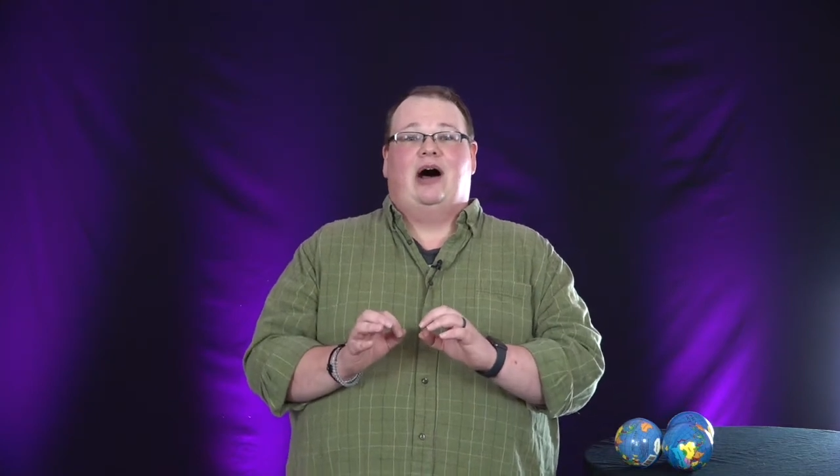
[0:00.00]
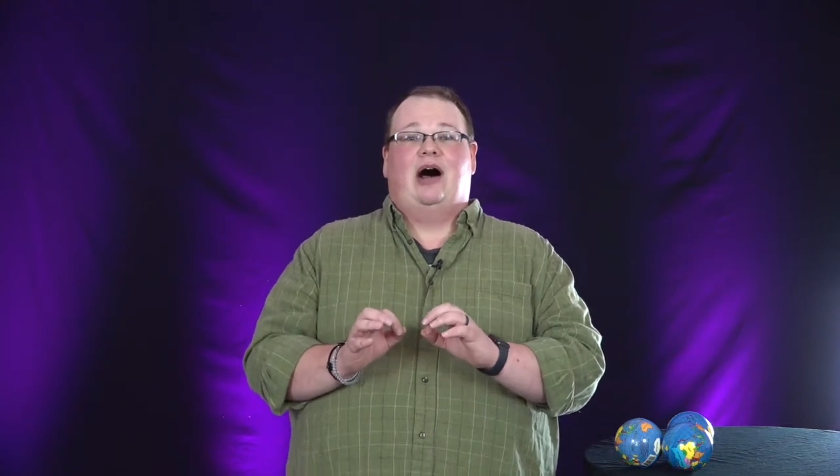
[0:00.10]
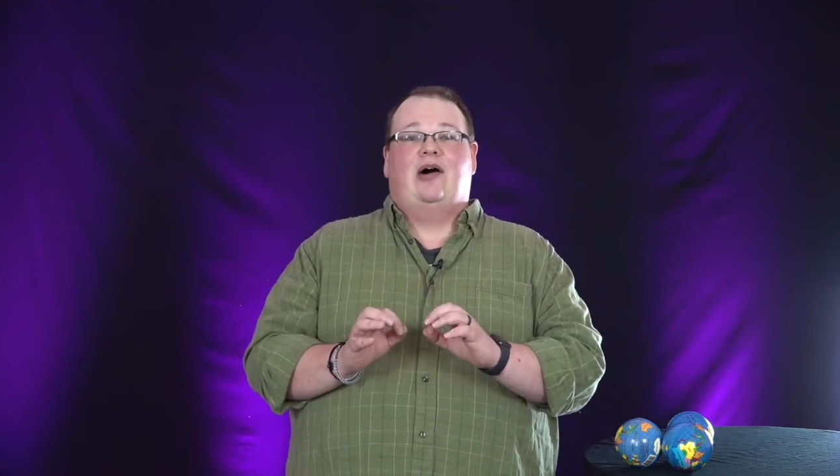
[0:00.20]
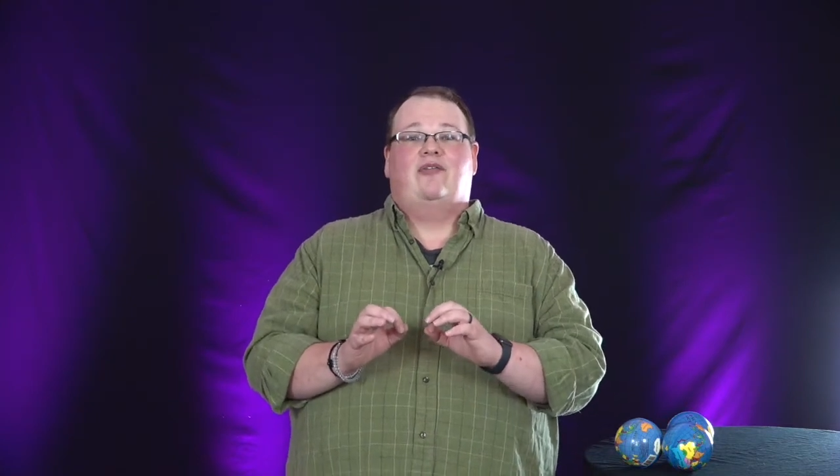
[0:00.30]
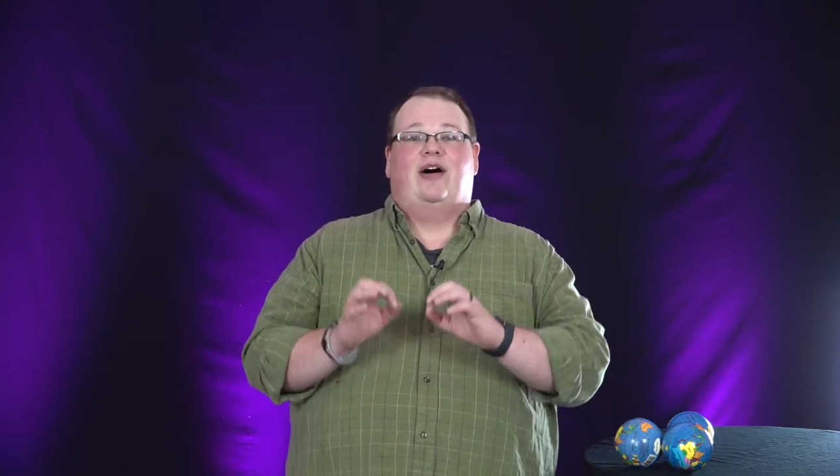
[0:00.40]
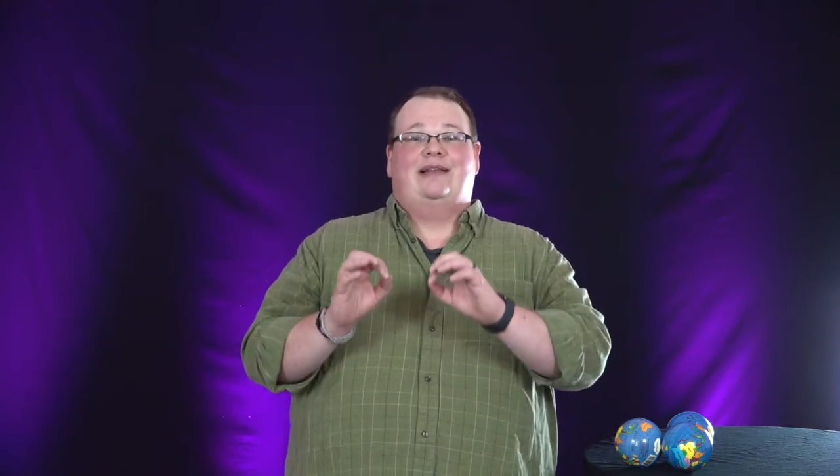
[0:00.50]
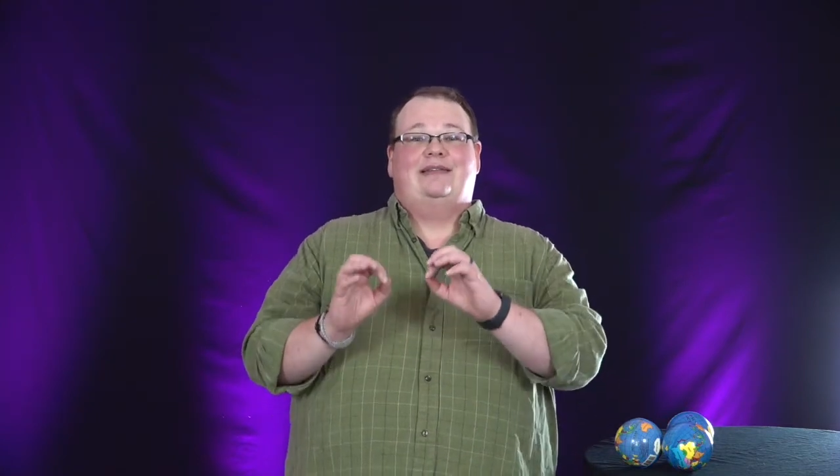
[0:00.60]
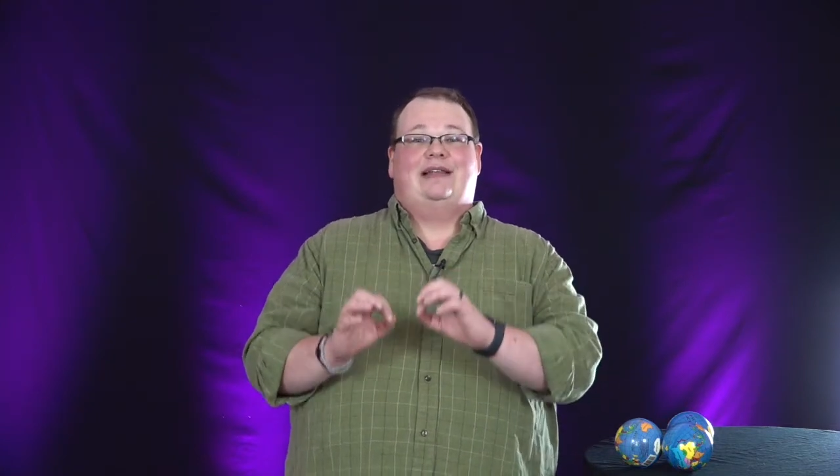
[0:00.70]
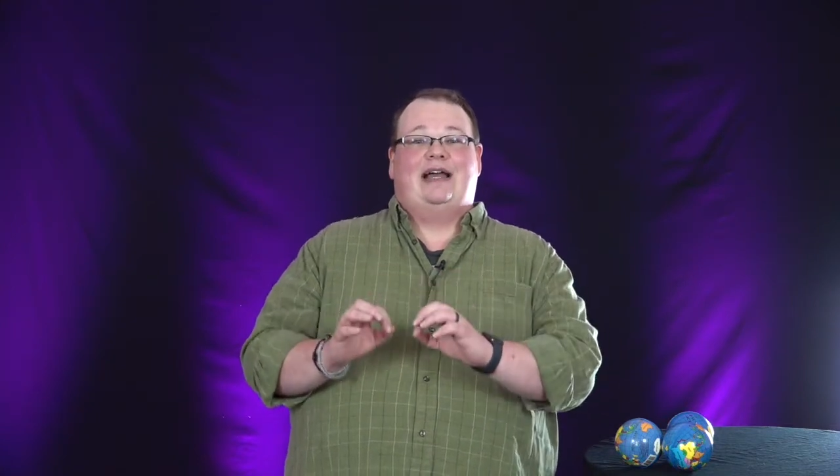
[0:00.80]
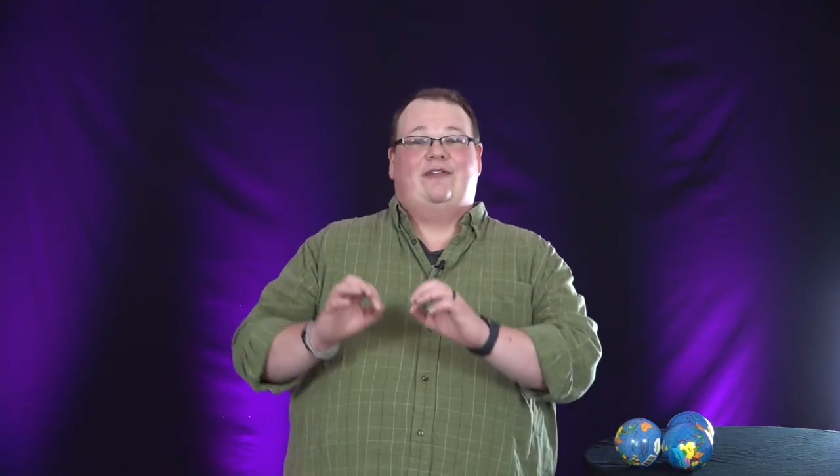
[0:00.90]
of a
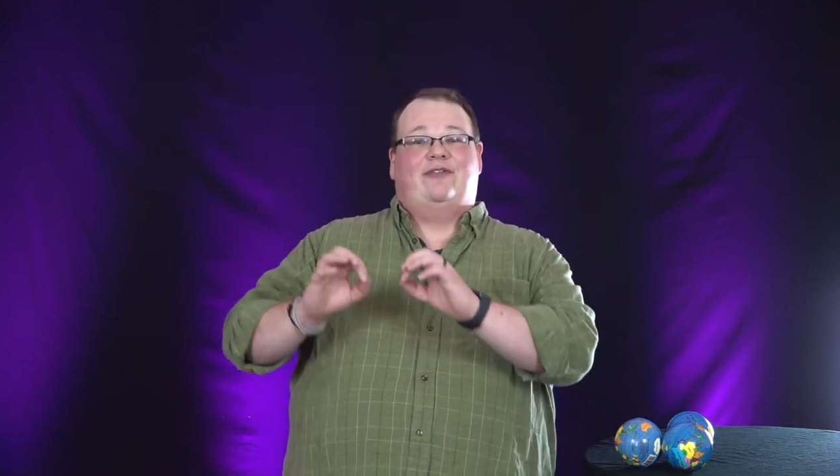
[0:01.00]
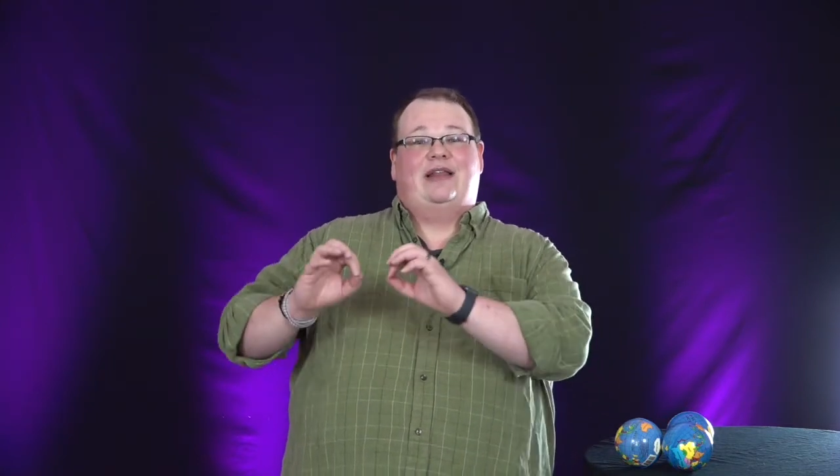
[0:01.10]
life